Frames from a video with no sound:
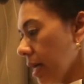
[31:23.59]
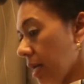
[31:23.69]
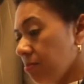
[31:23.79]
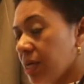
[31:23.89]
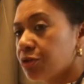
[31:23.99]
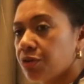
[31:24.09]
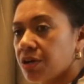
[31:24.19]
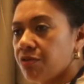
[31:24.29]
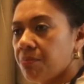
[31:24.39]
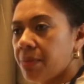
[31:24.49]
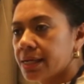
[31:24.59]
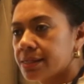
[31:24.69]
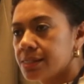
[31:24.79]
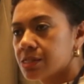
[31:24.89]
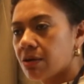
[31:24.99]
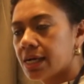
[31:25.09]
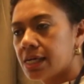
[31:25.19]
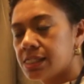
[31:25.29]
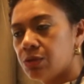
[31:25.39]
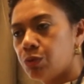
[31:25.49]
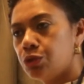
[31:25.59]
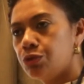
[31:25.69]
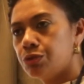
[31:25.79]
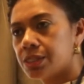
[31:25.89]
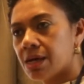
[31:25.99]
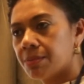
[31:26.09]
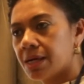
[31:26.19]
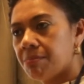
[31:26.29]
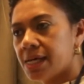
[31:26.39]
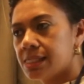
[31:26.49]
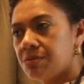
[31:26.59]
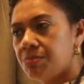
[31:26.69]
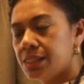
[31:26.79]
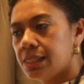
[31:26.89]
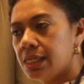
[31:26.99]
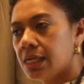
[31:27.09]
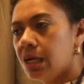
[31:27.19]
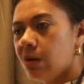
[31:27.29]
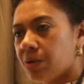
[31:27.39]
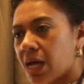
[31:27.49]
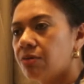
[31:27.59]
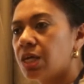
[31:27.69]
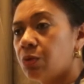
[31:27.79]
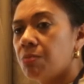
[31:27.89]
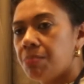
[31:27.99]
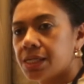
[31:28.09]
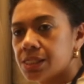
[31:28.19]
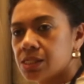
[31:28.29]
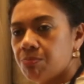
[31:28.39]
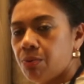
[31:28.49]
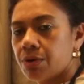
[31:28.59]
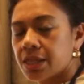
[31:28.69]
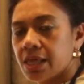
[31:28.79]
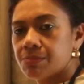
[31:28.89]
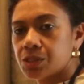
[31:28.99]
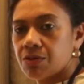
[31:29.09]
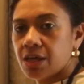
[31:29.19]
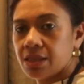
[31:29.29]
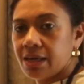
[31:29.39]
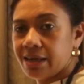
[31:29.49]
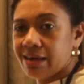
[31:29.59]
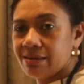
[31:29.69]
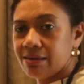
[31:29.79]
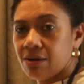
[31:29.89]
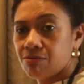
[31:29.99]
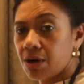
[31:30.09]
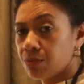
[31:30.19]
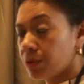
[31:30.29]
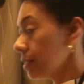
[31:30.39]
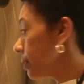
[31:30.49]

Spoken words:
mentoring for partners. So like I said, we do some capacity building, but how can we better support them so that they can run with